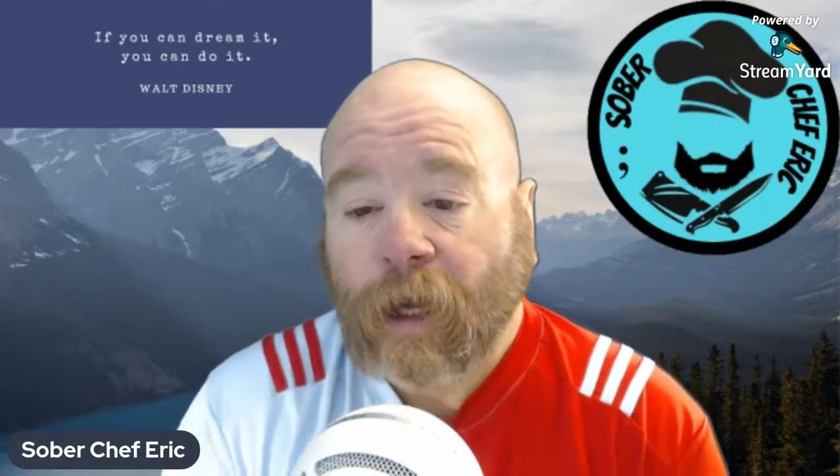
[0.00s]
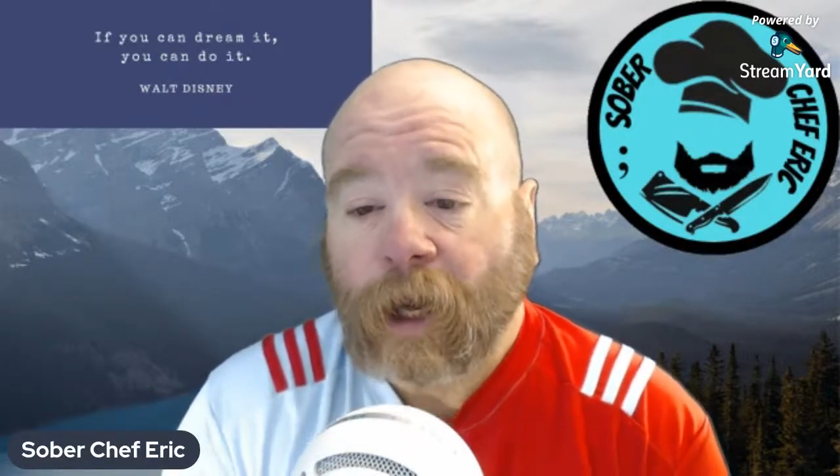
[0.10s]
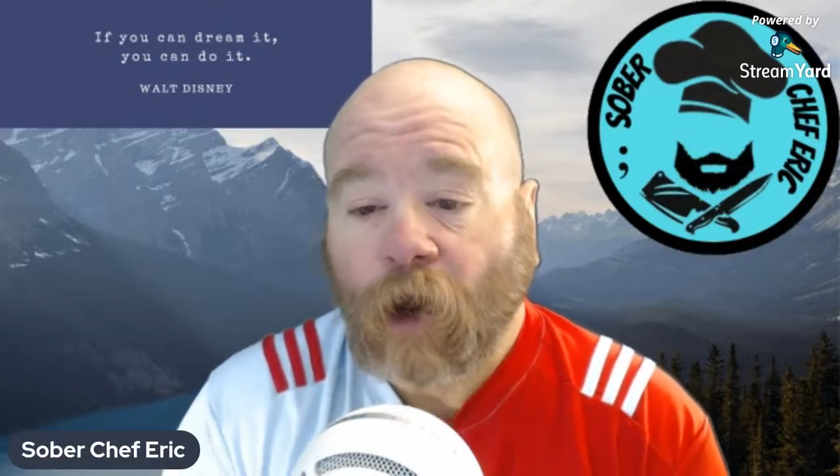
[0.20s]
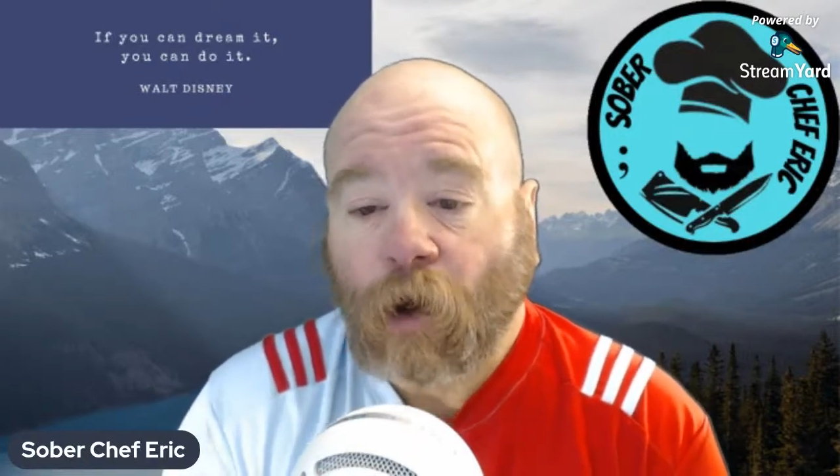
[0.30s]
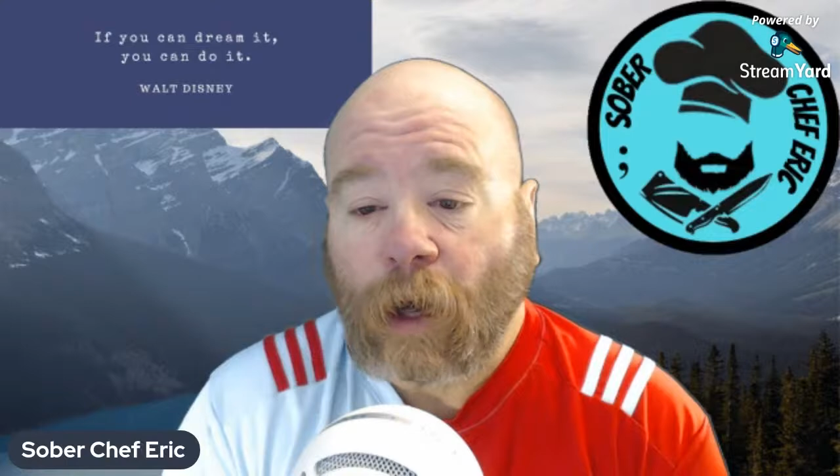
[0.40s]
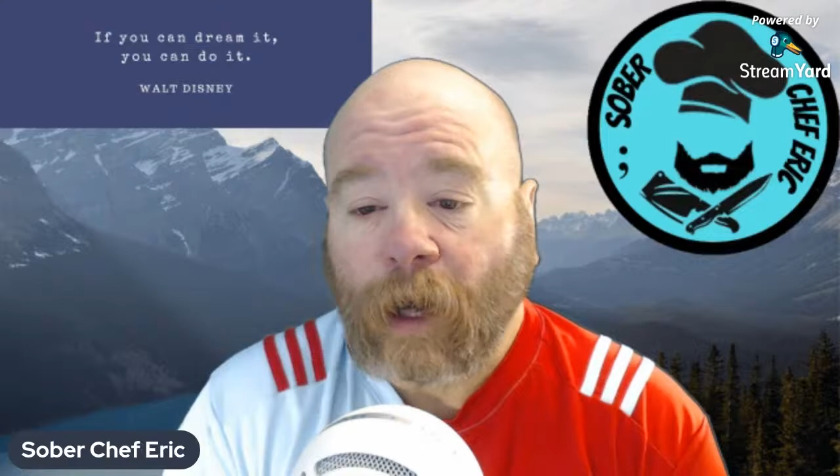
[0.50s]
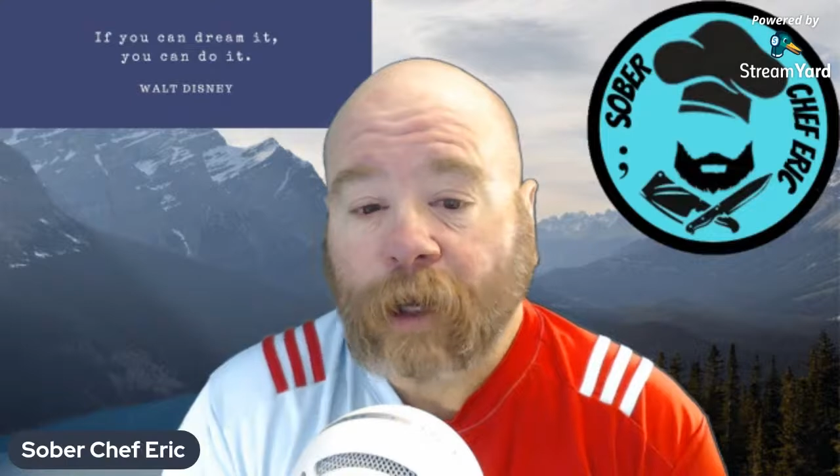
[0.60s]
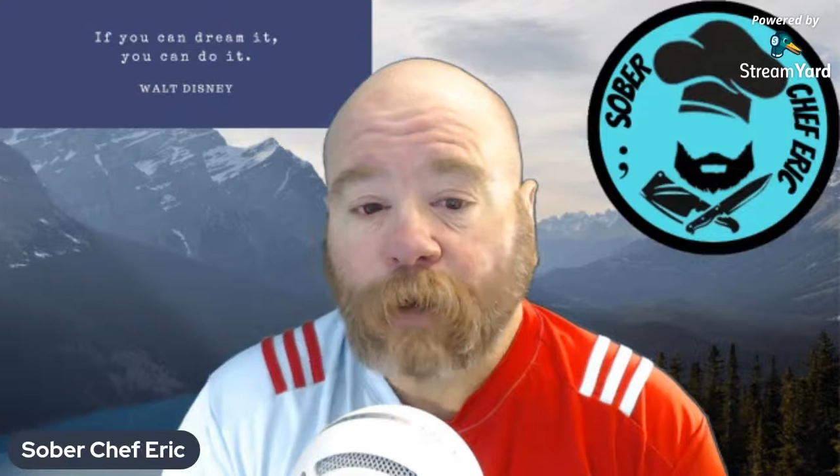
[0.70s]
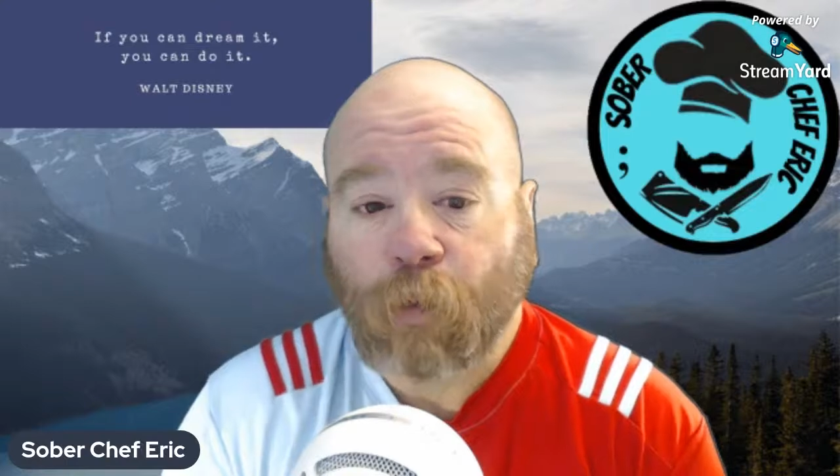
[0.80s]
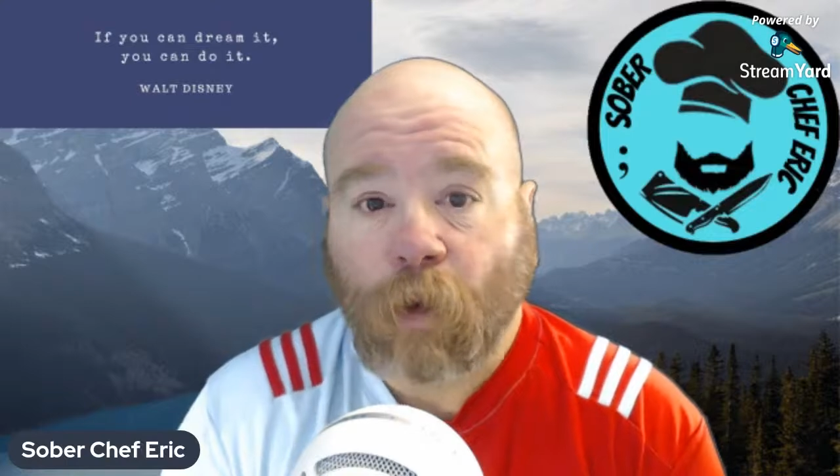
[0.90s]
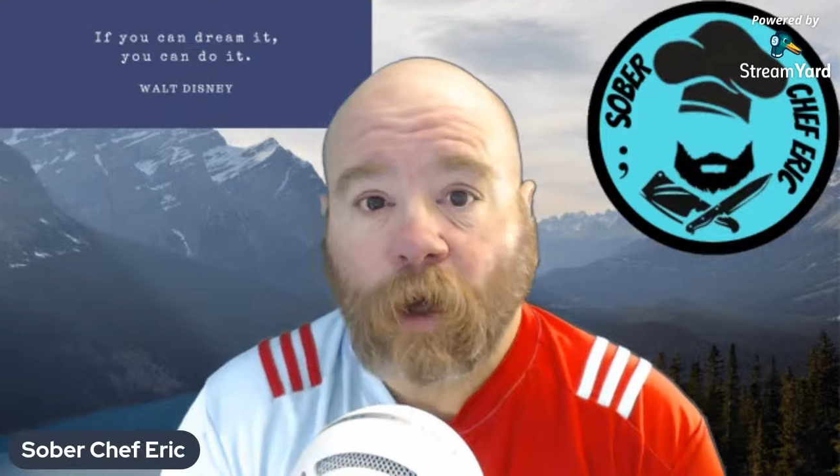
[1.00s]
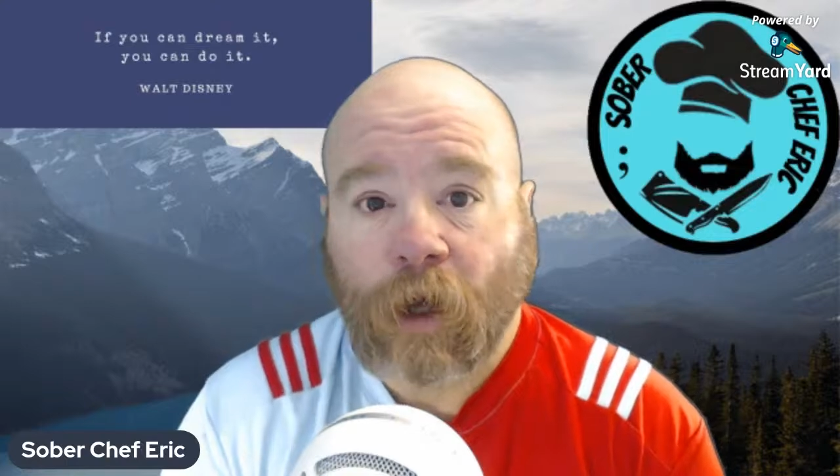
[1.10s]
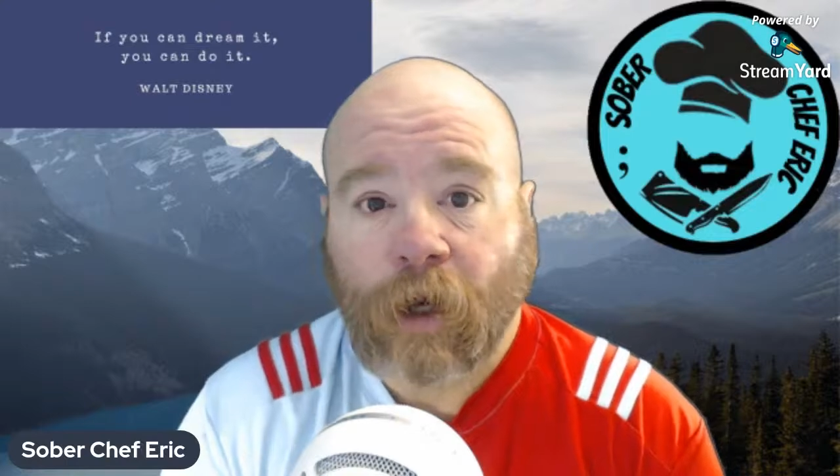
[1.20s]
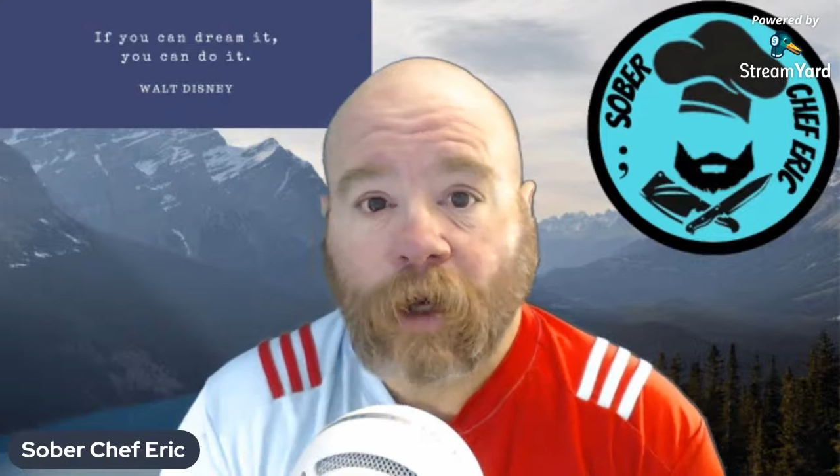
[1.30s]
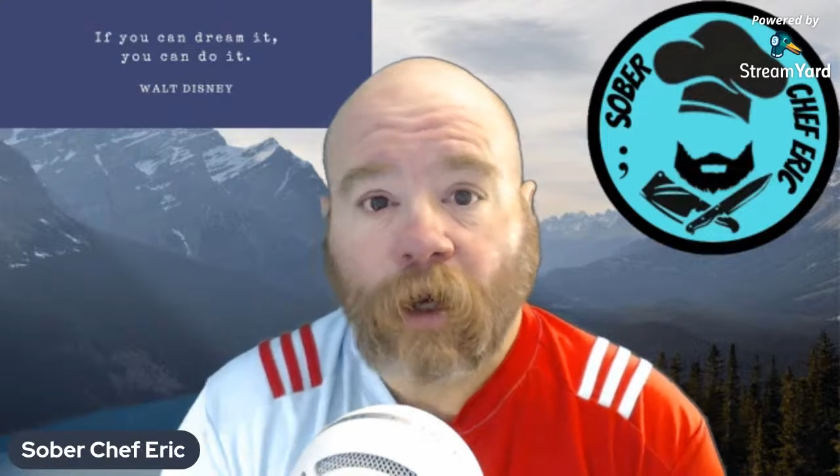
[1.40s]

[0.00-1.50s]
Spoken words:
Now I had won.